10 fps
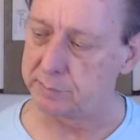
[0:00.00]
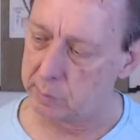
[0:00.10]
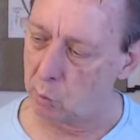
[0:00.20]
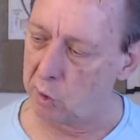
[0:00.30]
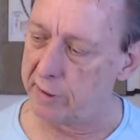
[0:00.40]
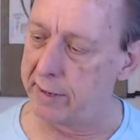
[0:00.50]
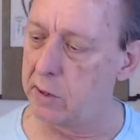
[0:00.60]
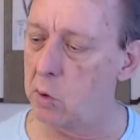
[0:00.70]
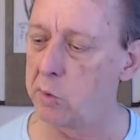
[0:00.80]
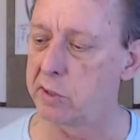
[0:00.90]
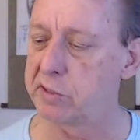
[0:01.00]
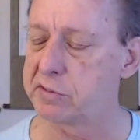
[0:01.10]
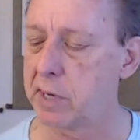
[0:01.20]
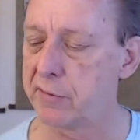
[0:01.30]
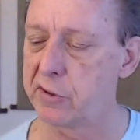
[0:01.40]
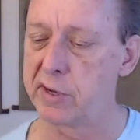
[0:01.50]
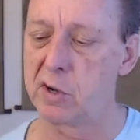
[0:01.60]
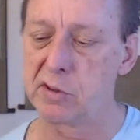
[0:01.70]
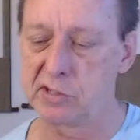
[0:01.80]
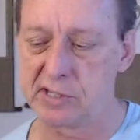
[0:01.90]
the more they know, they'll discover that all
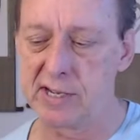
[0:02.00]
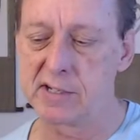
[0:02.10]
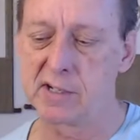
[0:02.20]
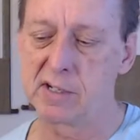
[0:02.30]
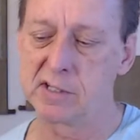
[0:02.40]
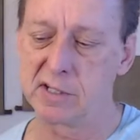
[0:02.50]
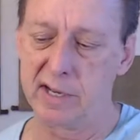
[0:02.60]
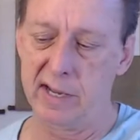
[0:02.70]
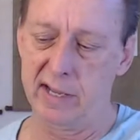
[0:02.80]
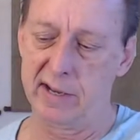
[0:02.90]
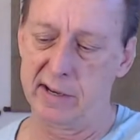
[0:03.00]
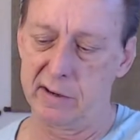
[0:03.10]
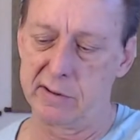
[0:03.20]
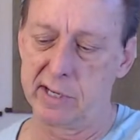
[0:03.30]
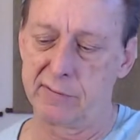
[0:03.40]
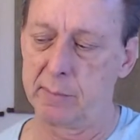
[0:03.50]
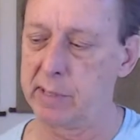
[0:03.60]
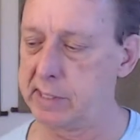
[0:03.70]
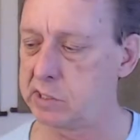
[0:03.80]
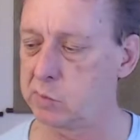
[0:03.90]
the centers and all the different
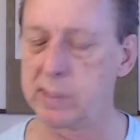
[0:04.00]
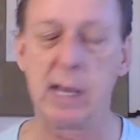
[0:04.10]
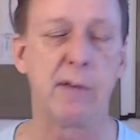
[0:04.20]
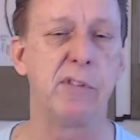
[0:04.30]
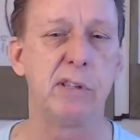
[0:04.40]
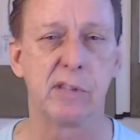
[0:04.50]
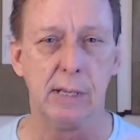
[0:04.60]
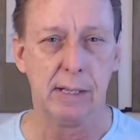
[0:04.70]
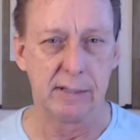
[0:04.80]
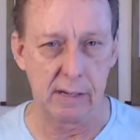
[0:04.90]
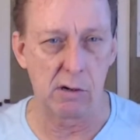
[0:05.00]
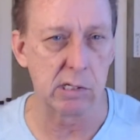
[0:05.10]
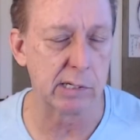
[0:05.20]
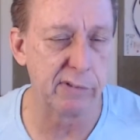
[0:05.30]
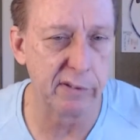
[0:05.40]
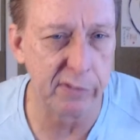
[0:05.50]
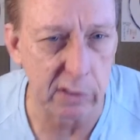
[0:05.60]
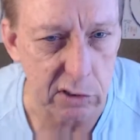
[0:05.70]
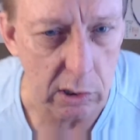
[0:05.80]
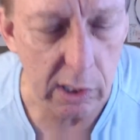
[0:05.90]
places we have these Tao Calligraphy
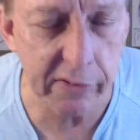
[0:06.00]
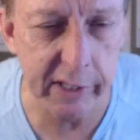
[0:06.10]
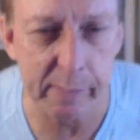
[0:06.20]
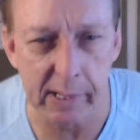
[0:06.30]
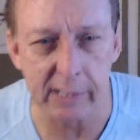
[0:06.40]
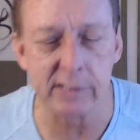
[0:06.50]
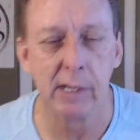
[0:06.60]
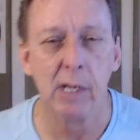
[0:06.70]
fields all over the place.